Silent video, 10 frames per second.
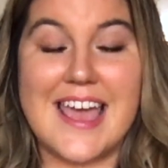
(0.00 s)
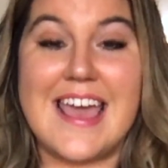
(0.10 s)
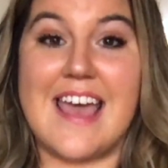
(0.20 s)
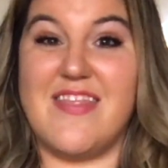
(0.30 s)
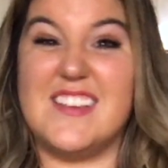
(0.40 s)

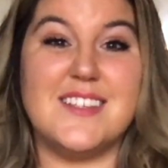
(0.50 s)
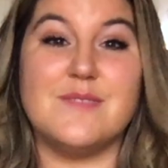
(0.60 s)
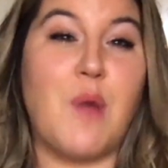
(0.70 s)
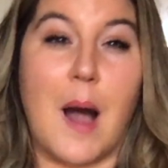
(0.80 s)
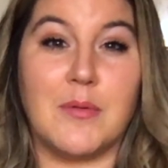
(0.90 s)
And this
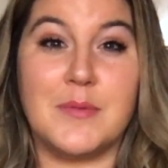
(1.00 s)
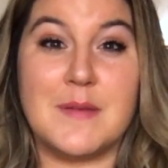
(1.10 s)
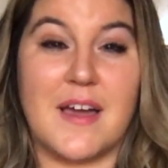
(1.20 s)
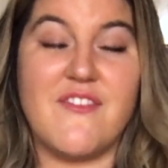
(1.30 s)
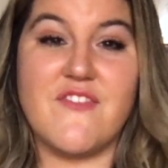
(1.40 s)
is probably
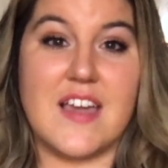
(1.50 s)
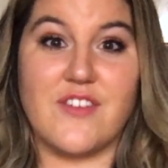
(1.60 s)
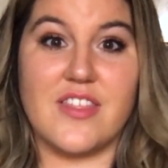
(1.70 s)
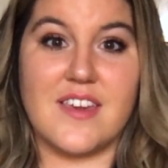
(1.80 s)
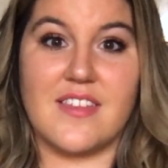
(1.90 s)
my
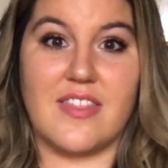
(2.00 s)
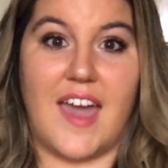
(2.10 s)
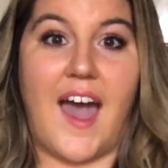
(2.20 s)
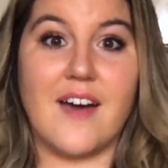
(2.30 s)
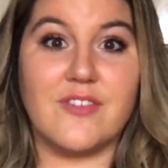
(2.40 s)
favorite thing that they
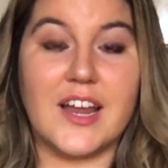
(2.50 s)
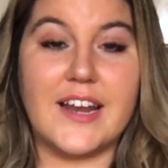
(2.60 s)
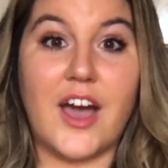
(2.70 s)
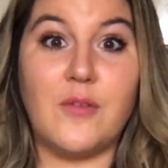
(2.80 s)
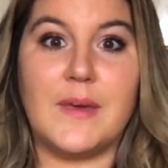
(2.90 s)
have right
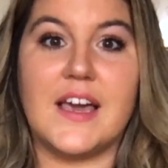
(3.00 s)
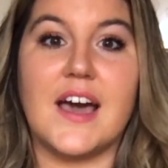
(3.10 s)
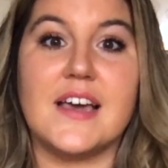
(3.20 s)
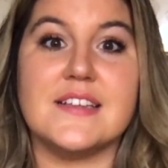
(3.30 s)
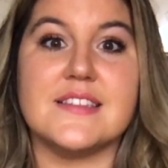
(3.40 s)
now
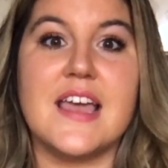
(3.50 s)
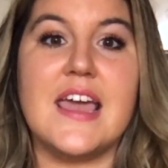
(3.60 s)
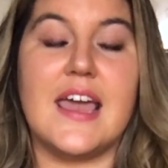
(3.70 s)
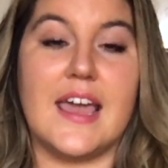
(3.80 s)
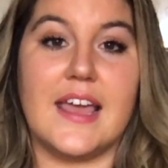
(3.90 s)
because
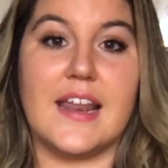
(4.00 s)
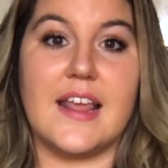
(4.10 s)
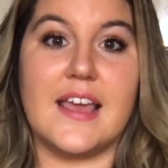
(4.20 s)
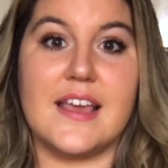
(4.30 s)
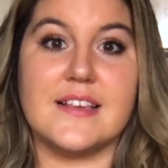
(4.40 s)
it
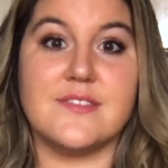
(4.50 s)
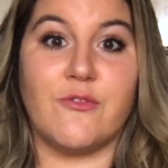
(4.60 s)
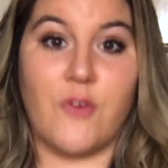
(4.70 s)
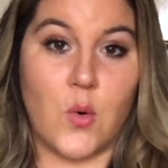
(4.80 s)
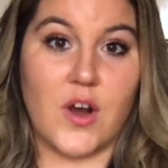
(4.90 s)
is
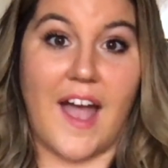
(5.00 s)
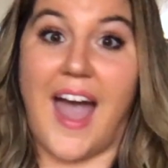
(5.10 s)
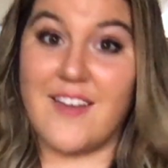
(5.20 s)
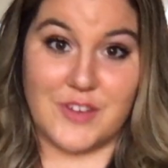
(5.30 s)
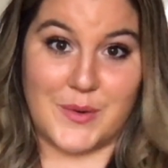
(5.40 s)
for
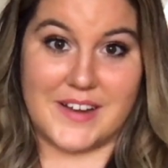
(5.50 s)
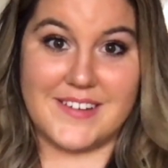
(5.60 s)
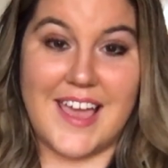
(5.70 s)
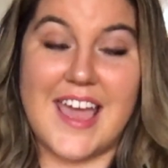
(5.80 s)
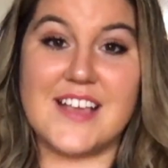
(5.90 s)

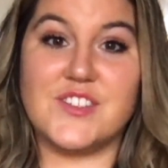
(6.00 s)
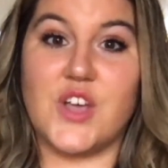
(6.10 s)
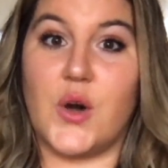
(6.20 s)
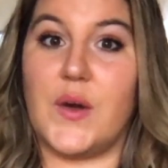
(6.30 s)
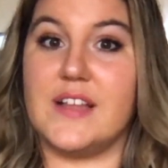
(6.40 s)
everyone.
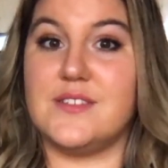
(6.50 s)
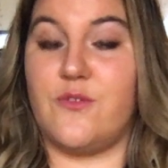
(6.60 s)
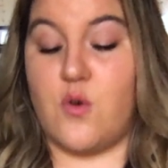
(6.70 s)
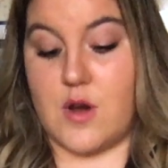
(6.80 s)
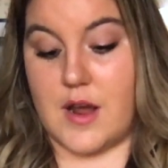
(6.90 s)
So it's
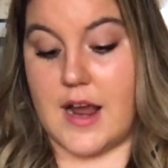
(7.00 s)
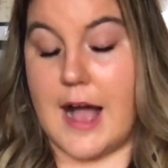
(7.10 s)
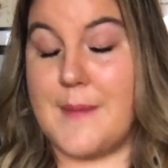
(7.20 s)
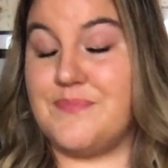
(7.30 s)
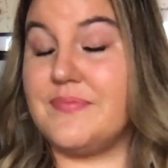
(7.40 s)
for,
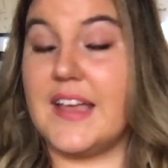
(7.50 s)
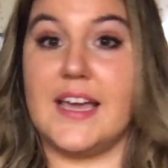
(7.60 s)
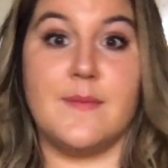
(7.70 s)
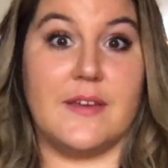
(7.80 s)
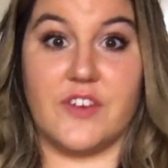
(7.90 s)

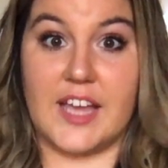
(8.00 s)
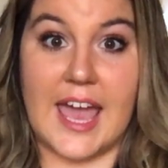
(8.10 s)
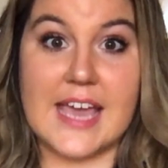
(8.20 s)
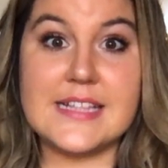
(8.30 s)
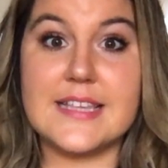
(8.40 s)
it can be for
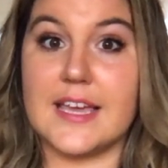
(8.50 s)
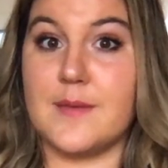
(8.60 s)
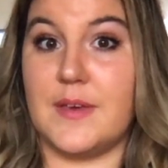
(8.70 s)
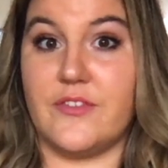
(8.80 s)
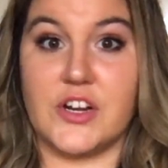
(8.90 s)
kids, it
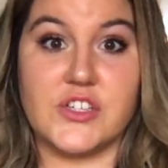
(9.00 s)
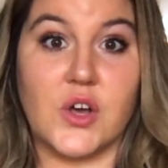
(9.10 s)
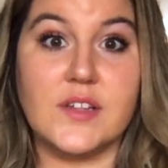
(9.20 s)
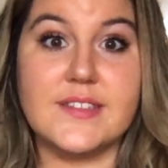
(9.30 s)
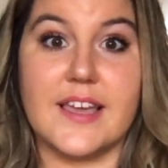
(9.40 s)
can be for
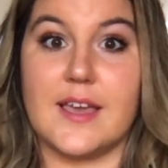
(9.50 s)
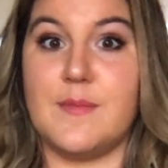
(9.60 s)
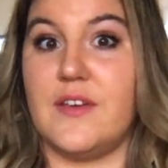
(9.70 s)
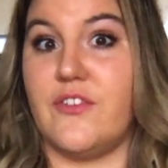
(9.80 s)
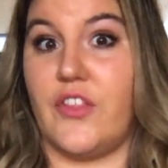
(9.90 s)
adults, it can
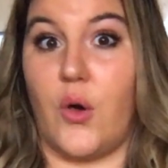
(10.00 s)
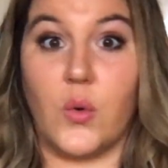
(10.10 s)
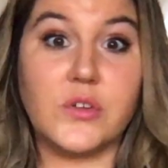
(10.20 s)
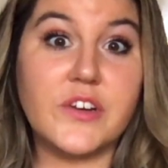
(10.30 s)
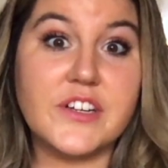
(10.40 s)
be for the
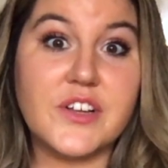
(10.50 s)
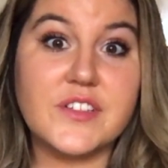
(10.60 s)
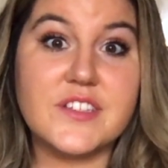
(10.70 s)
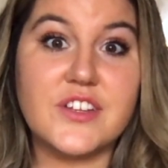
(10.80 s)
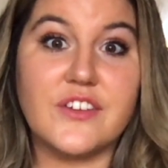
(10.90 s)
older
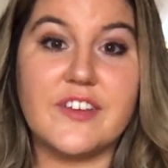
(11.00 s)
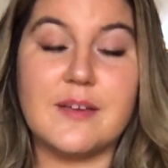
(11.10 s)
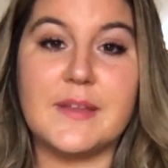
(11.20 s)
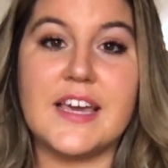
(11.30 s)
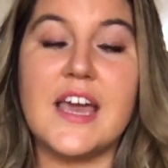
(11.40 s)
adults in your
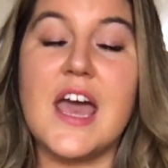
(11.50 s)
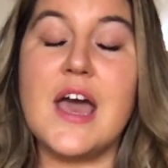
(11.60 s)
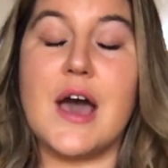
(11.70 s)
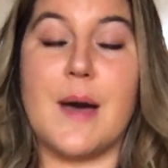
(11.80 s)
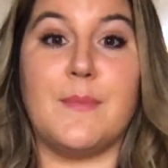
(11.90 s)
family.
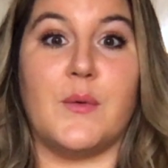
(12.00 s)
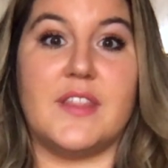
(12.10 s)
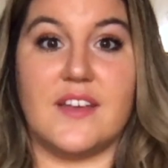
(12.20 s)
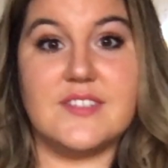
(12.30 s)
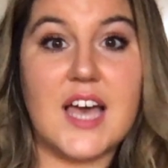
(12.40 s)
But
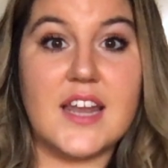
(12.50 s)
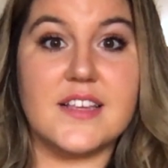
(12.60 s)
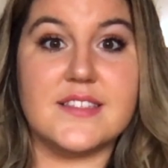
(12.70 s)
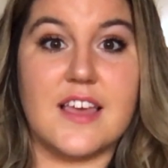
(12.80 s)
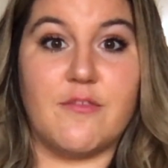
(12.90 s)
what they've done
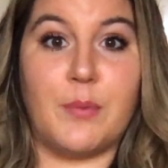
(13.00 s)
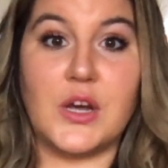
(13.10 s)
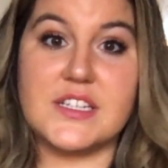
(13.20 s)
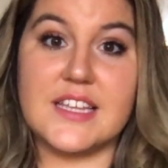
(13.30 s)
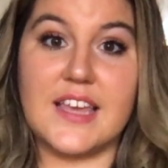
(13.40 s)
is they've
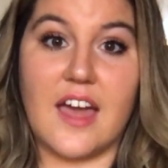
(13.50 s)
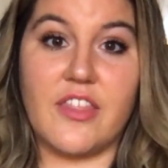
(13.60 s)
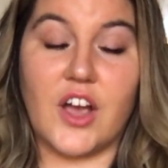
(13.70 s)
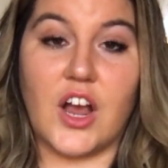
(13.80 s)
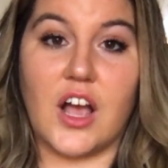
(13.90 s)
put
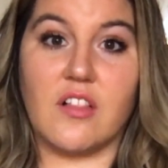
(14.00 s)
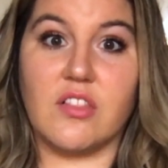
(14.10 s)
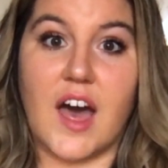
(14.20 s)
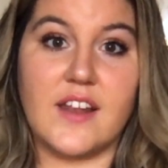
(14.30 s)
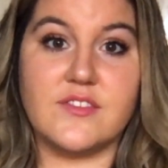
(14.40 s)
together a
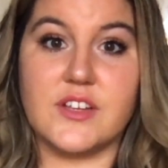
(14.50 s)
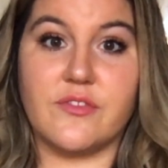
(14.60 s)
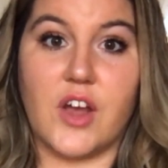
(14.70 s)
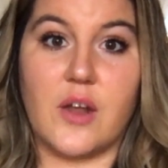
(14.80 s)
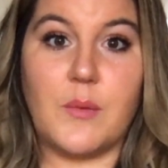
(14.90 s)
lot of
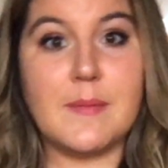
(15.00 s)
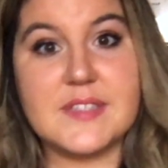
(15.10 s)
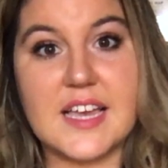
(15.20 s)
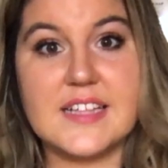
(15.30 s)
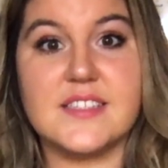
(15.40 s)
different
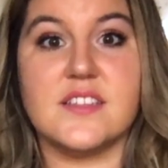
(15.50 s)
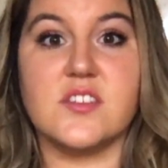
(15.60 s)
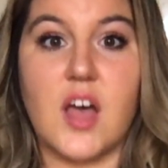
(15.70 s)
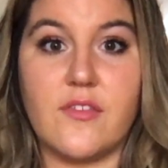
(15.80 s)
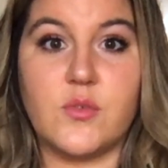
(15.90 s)
websites and
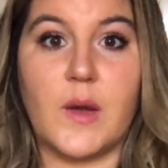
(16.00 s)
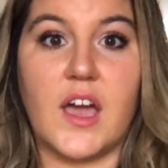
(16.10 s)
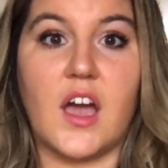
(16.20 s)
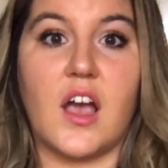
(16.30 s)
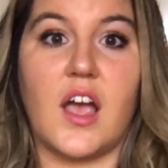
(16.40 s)

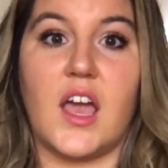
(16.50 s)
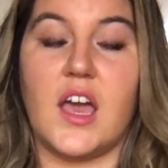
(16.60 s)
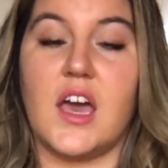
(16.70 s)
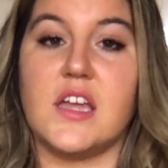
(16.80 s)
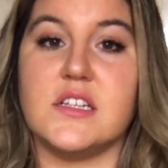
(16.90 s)
software
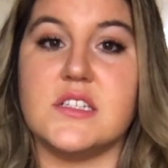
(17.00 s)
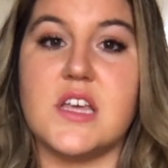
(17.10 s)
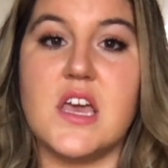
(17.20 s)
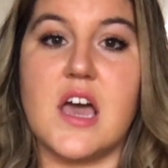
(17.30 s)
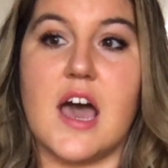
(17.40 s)
and
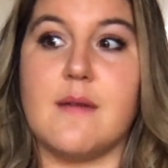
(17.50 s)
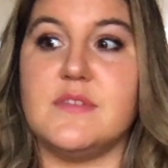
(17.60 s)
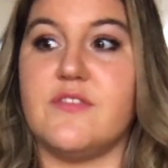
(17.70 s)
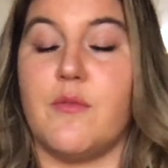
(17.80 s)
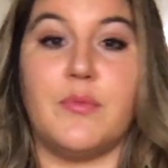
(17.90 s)

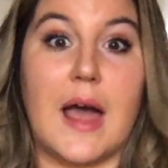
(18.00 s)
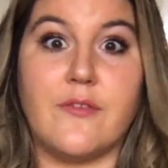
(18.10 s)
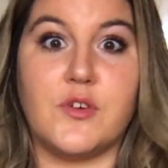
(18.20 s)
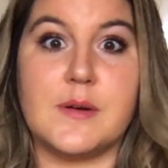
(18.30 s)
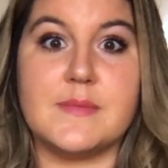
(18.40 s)
different
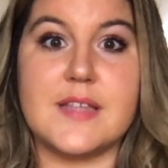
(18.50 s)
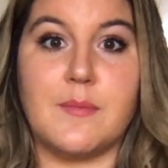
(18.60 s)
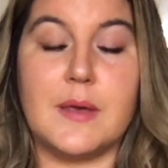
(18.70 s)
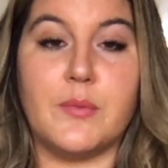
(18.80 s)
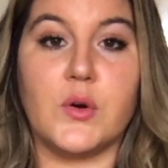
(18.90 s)
platforms
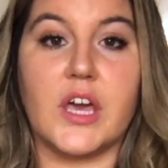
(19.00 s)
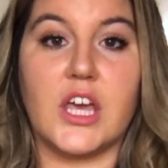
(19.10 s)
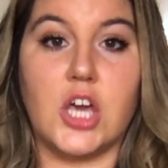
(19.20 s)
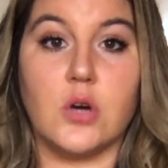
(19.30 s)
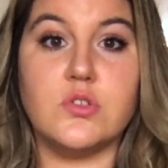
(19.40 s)
that people
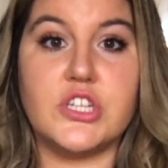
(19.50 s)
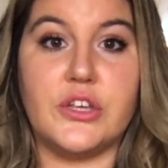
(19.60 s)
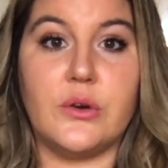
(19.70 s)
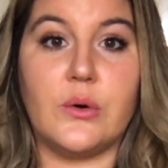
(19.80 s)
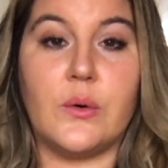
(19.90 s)
can go
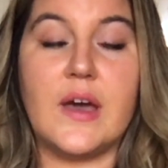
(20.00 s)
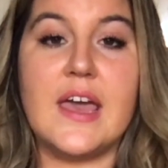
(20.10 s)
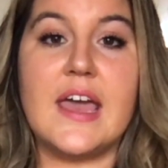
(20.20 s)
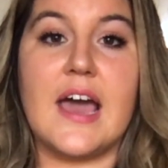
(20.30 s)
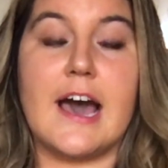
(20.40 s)
to
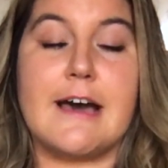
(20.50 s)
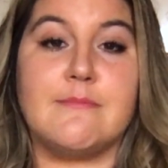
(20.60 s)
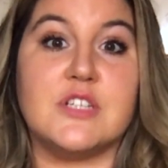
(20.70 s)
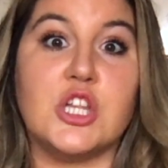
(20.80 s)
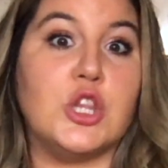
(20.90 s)

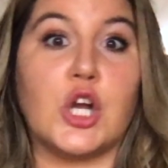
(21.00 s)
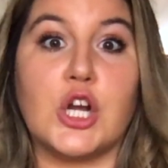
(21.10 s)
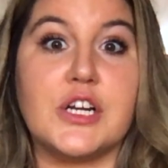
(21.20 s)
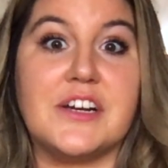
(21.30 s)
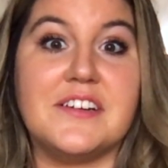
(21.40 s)

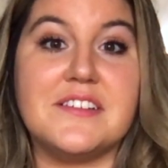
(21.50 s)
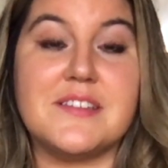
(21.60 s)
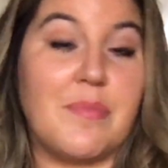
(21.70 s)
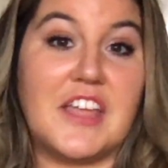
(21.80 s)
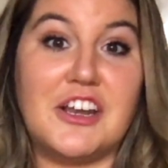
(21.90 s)
learn
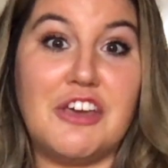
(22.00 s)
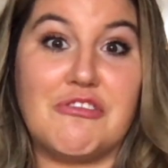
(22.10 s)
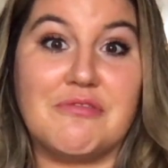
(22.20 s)
something new.